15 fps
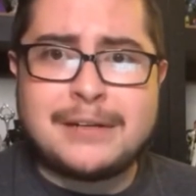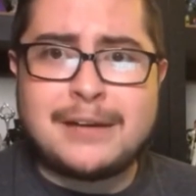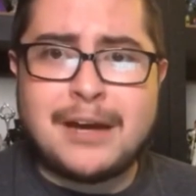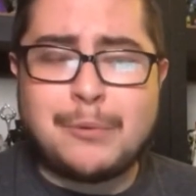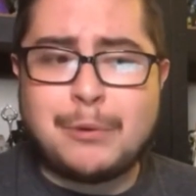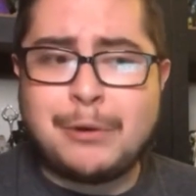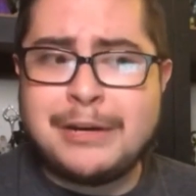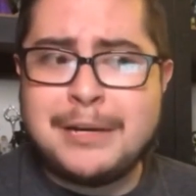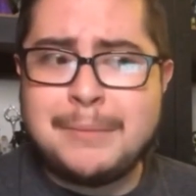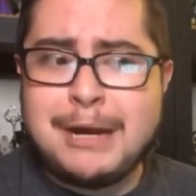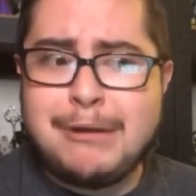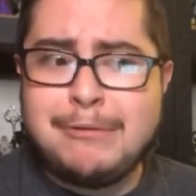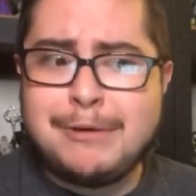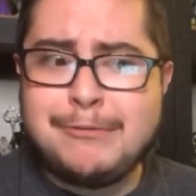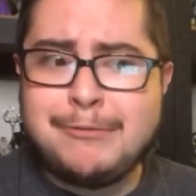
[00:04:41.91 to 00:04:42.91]
and not worrying
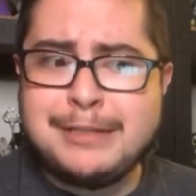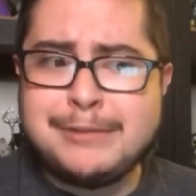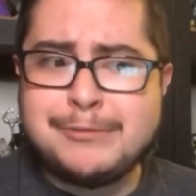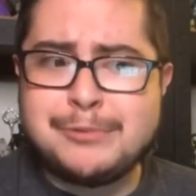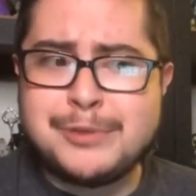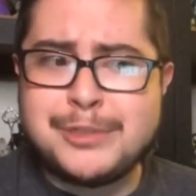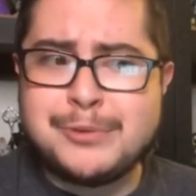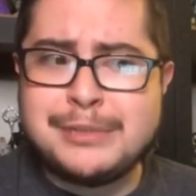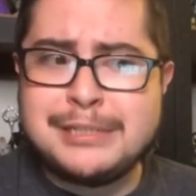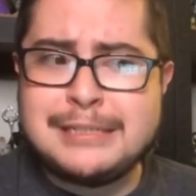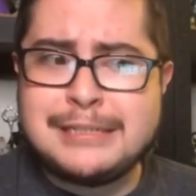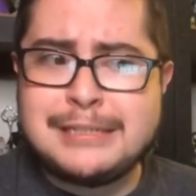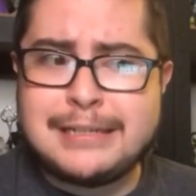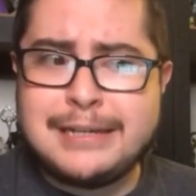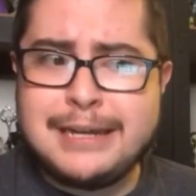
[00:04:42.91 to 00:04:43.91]
about what really was
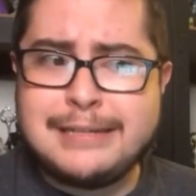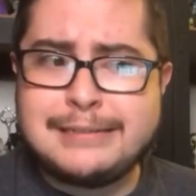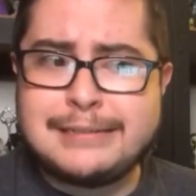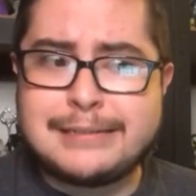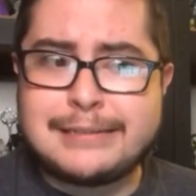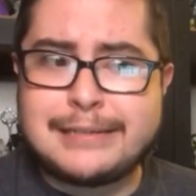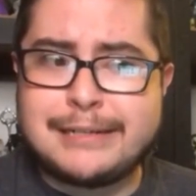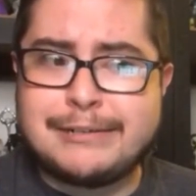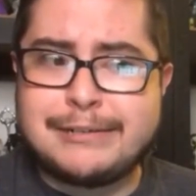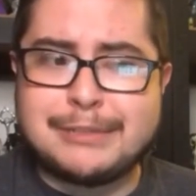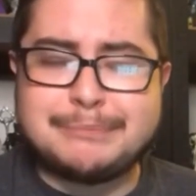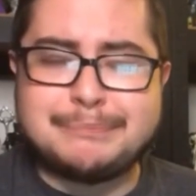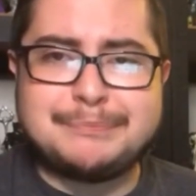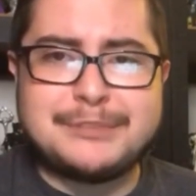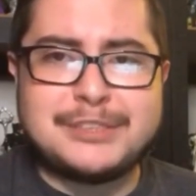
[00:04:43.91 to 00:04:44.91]
released, I guess? I don't know.